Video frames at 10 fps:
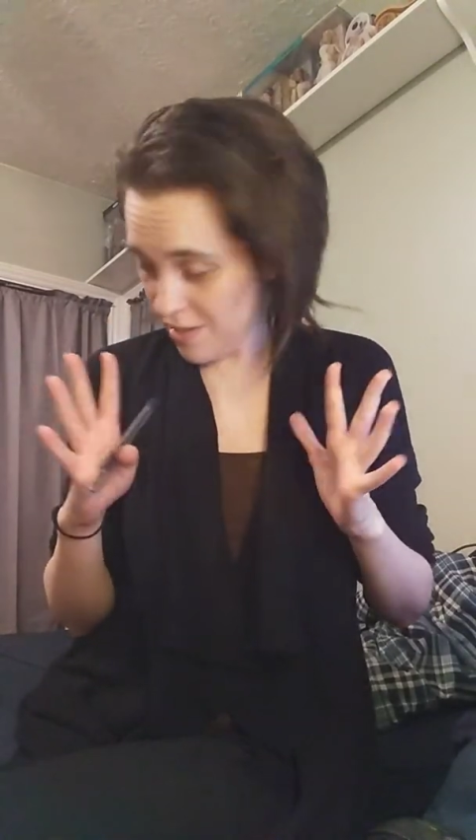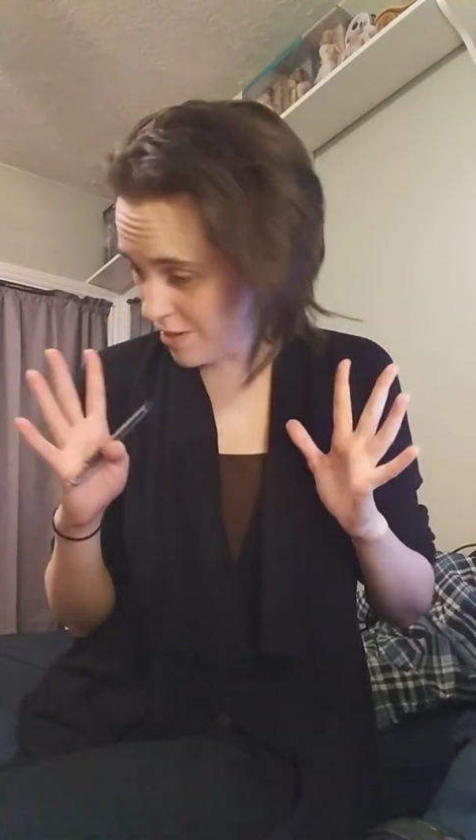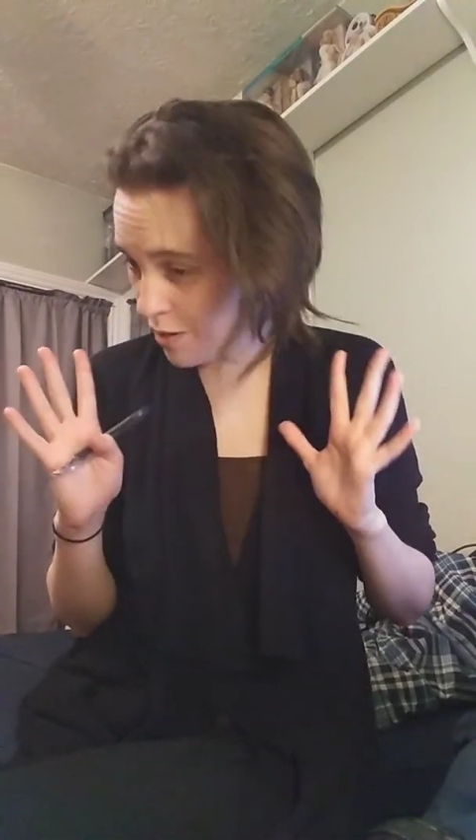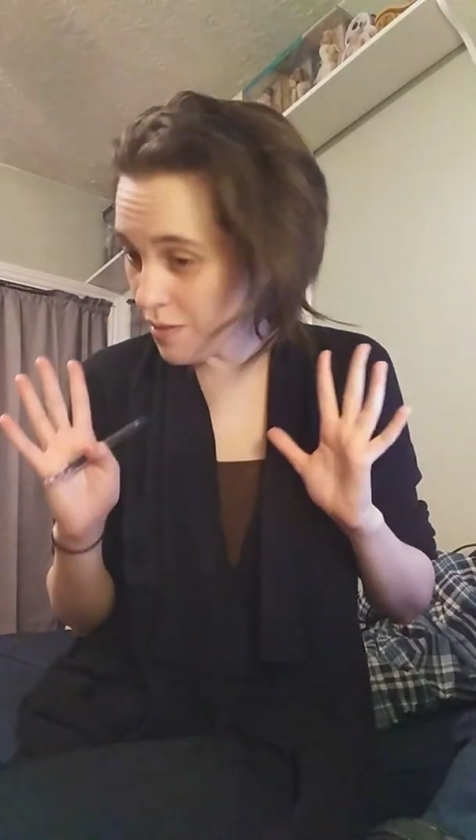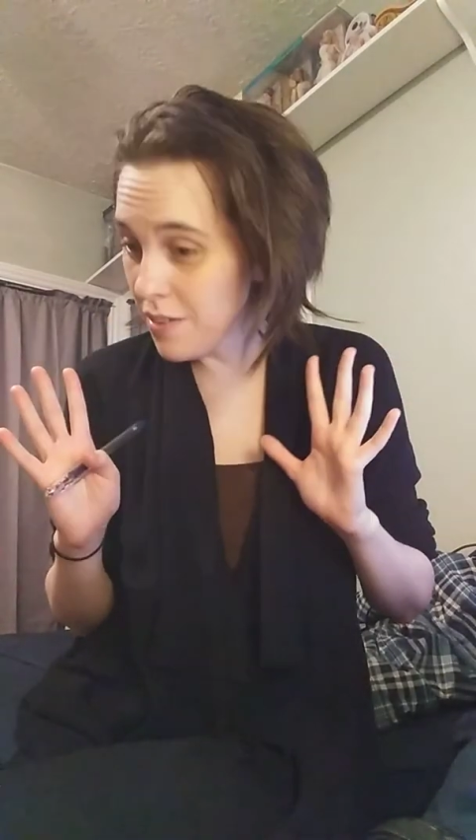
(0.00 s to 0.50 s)

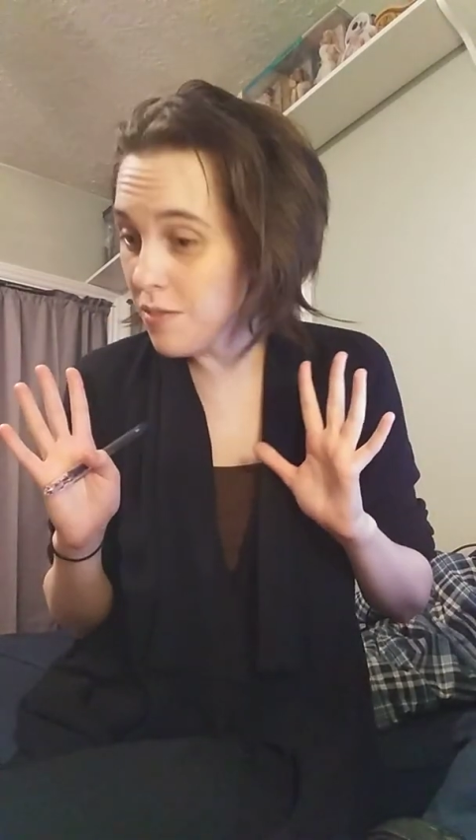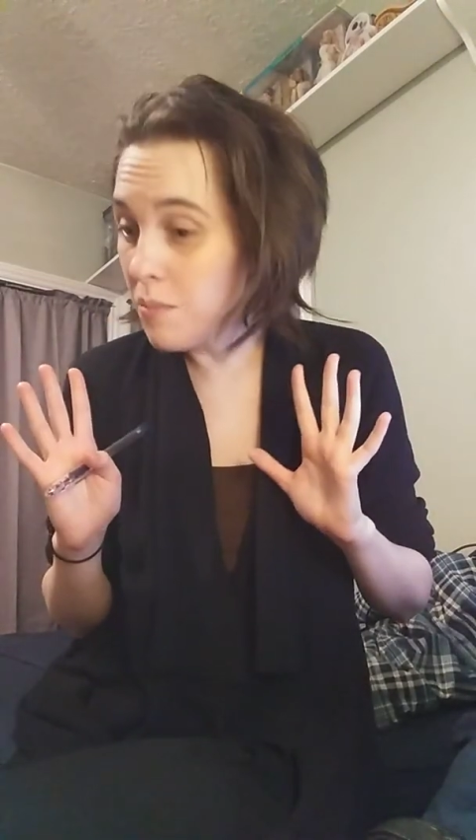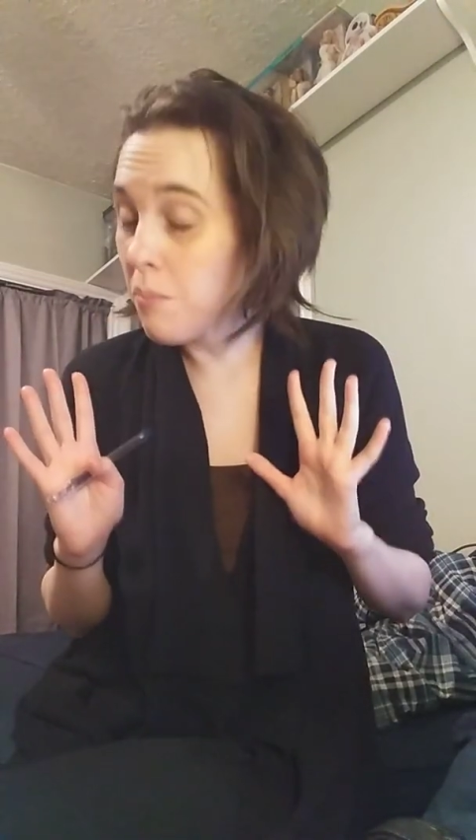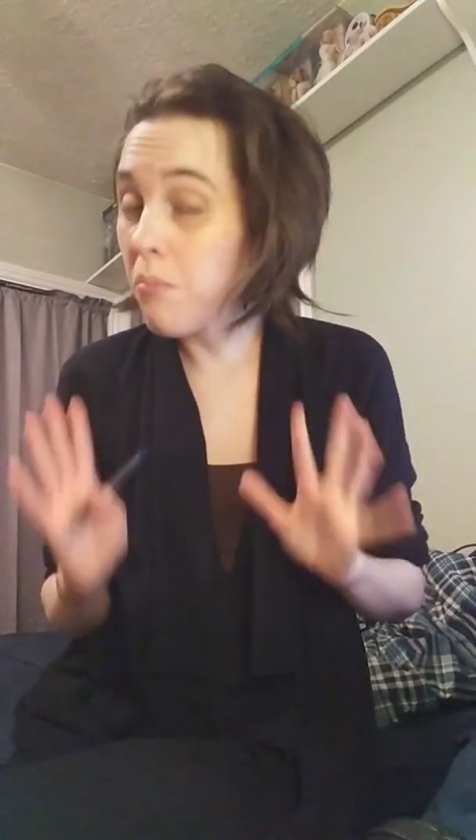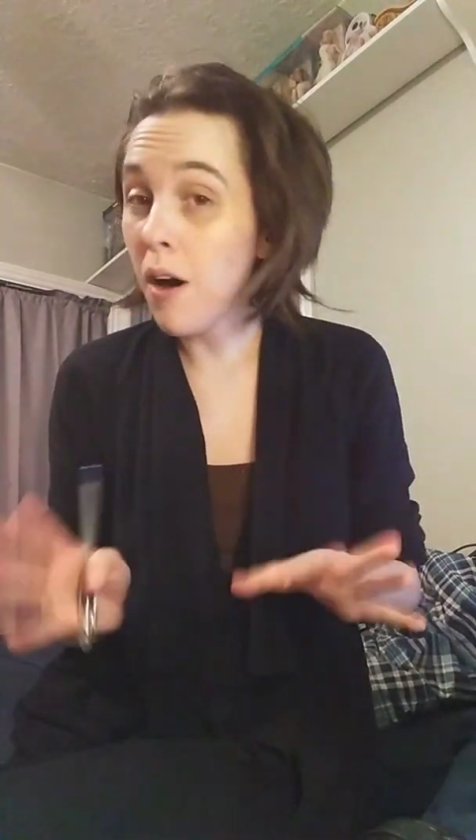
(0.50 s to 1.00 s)
don't
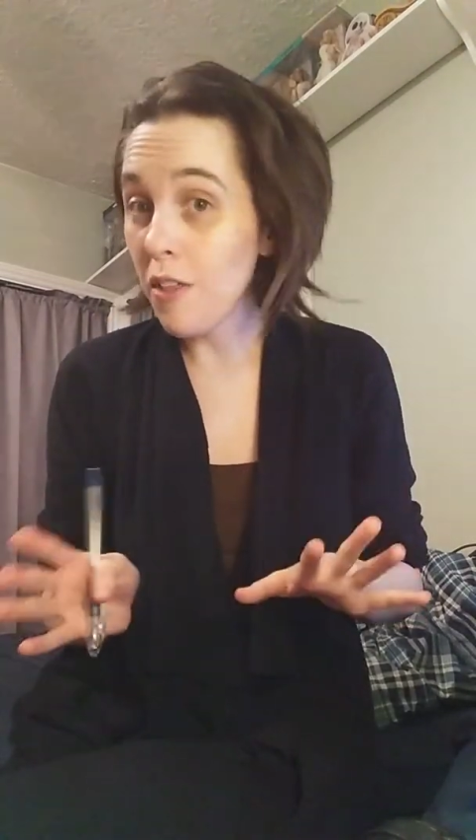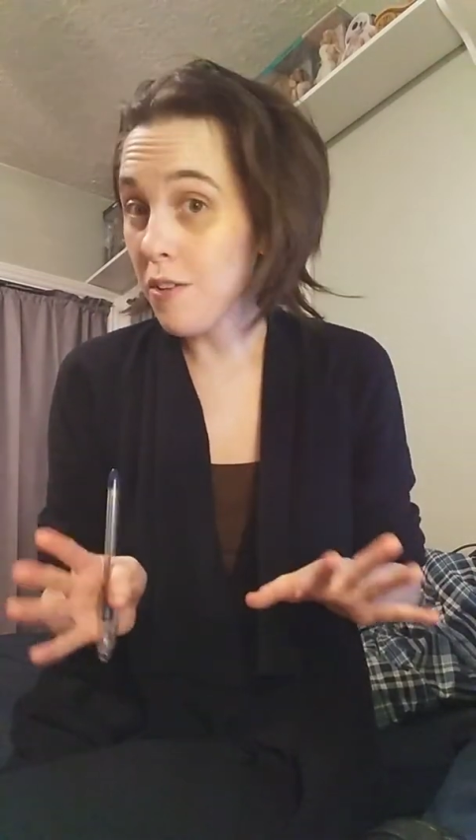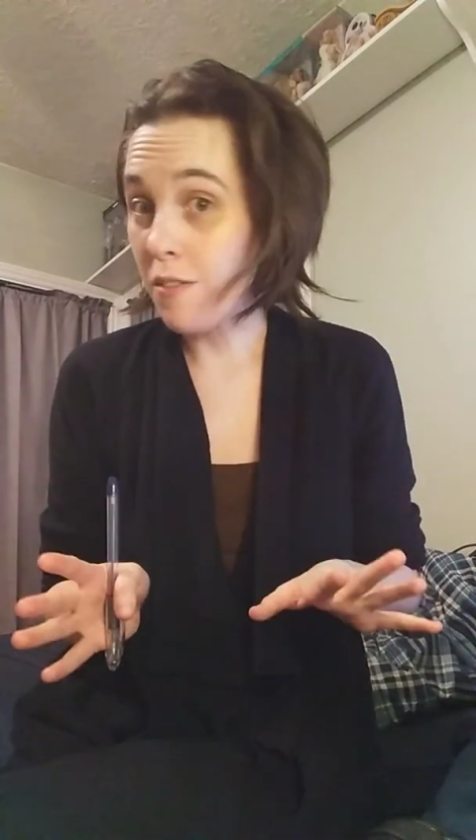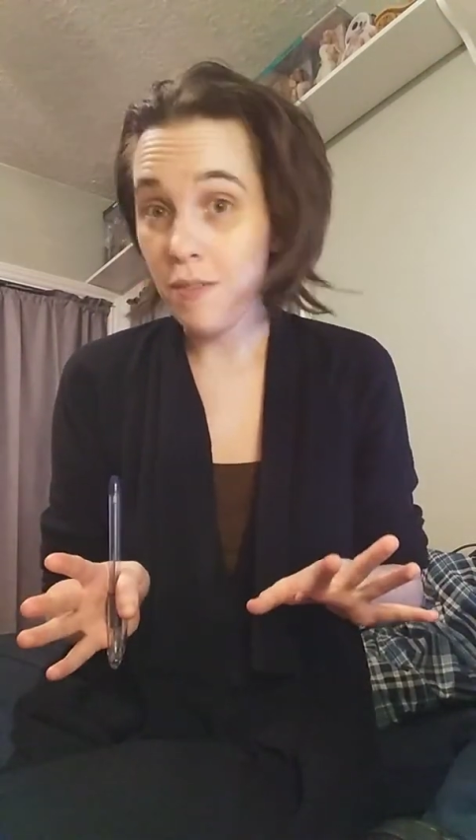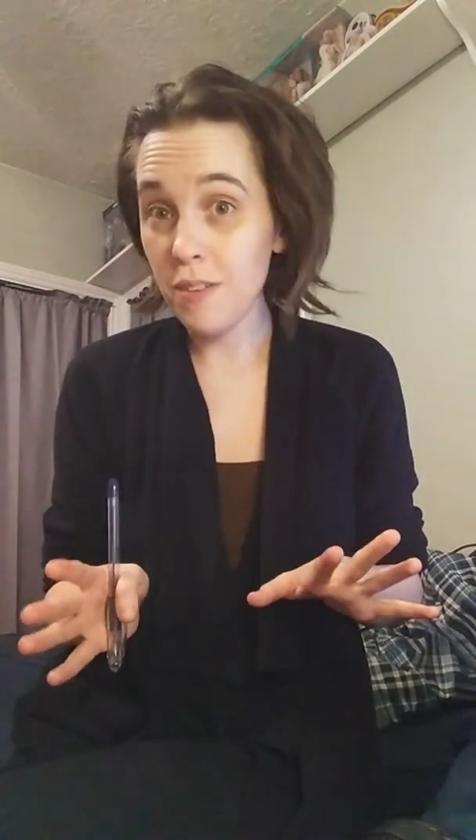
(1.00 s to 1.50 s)
even bother